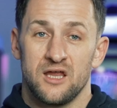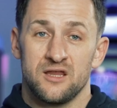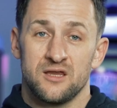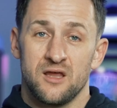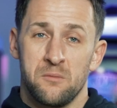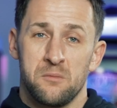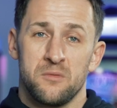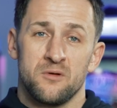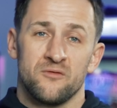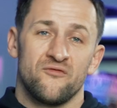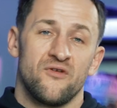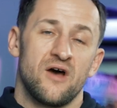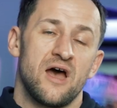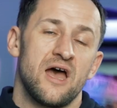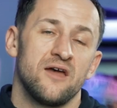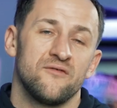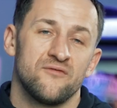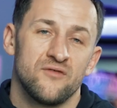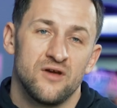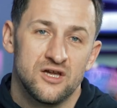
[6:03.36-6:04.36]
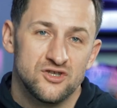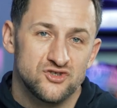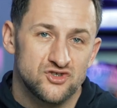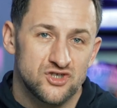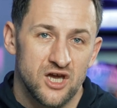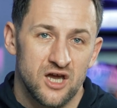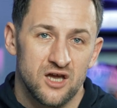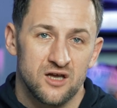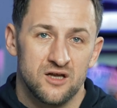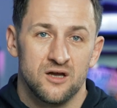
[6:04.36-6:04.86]
And number five,
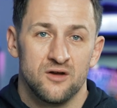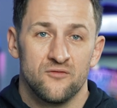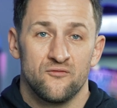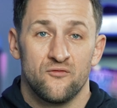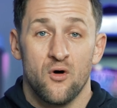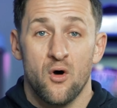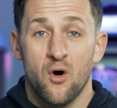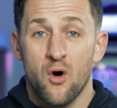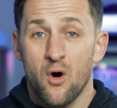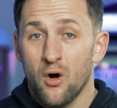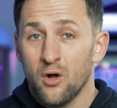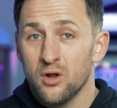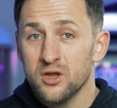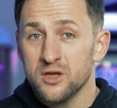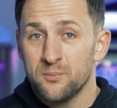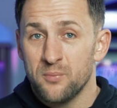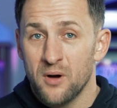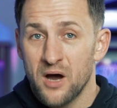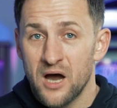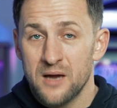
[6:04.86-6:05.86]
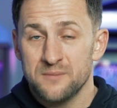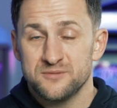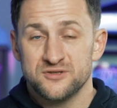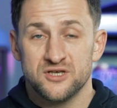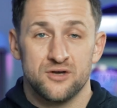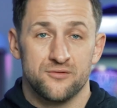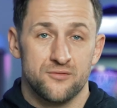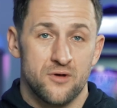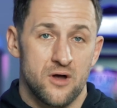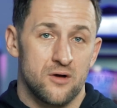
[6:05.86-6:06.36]
check for all the pipes
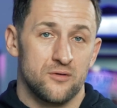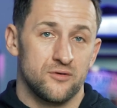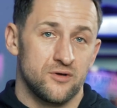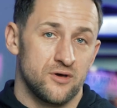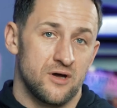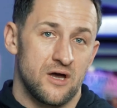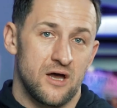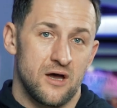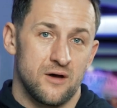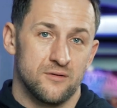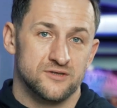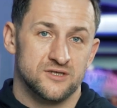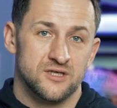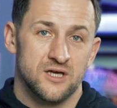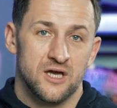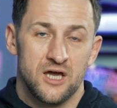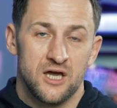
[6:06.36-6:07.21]
around your house.